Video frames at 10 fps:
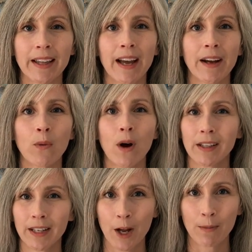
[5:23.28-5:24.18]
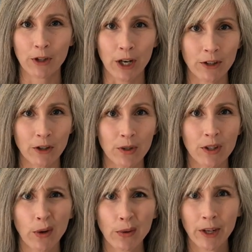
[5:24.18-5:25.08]
that WalletHub judged was
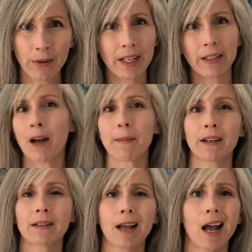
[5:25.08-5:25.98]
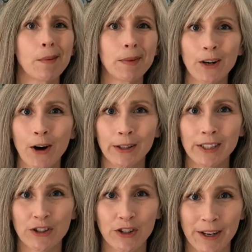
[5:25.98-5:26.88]
socioeconomics. I'm going to call
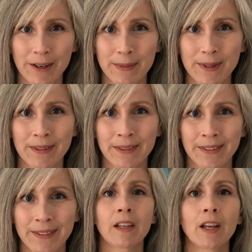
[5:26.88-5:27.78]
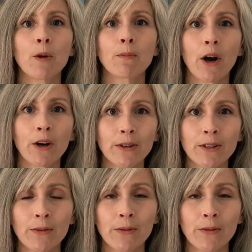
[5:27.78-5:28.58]
it jobs. Parker's